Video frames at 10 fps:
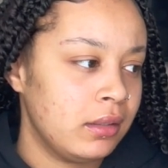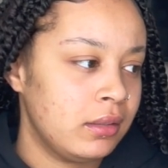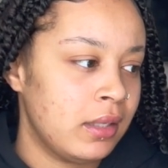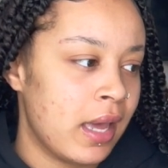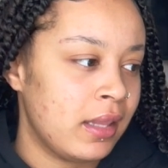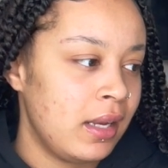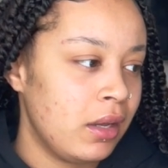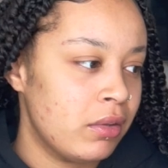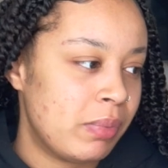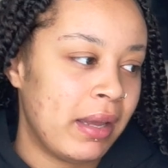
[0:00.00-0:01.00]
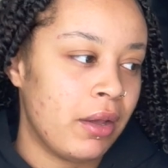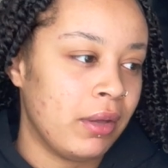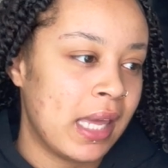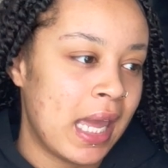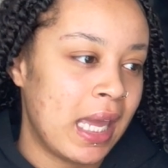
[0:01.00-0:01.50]
Yeah, they didn't come to play no
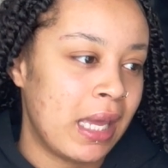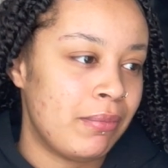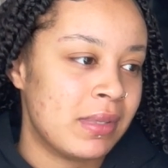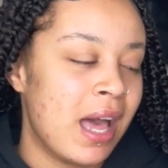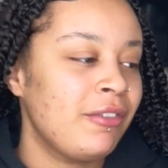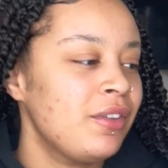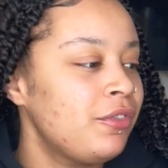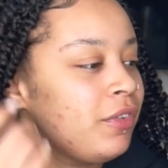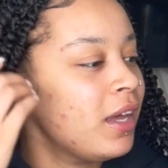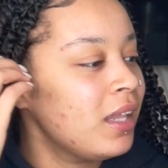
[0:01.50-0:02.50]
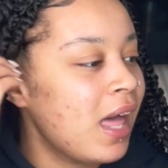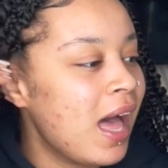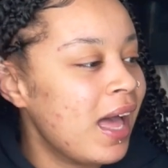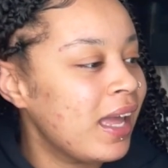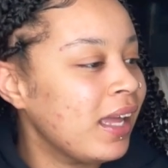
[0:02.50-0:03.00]
games. I just feel
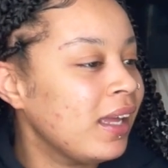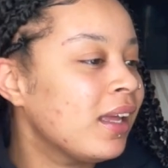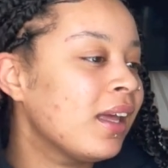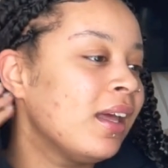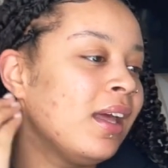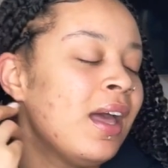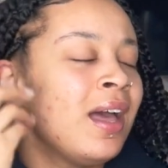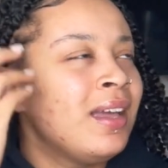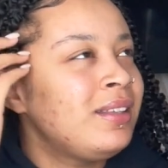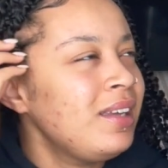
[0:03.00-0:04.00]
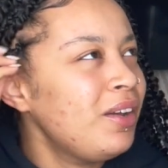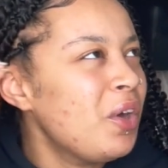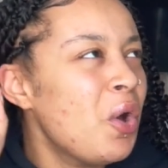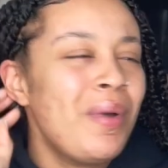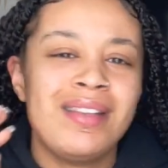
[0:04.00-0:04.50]
like Tion
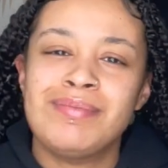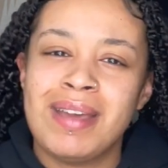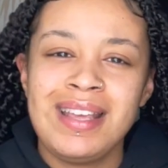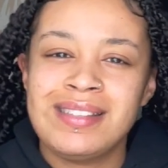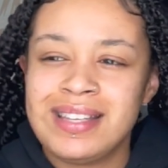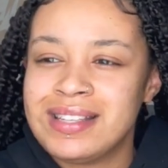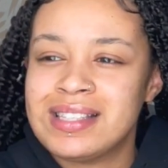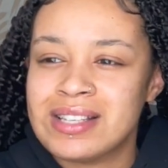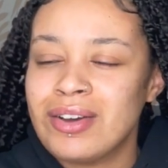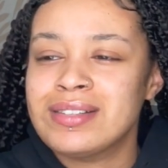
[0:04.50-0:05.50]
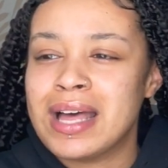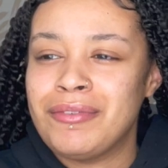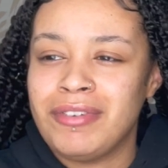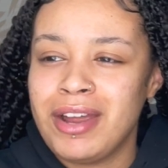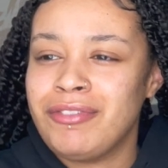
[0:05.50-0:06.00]
always makes these songs that are
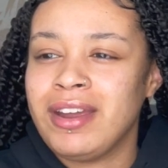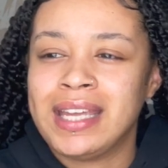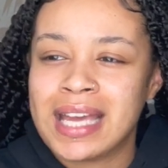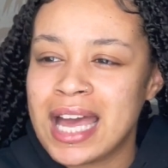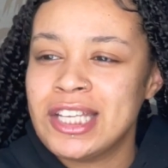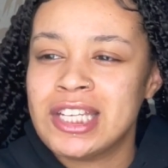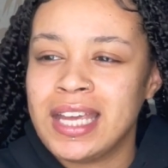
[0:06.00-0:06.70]
very, very catchy.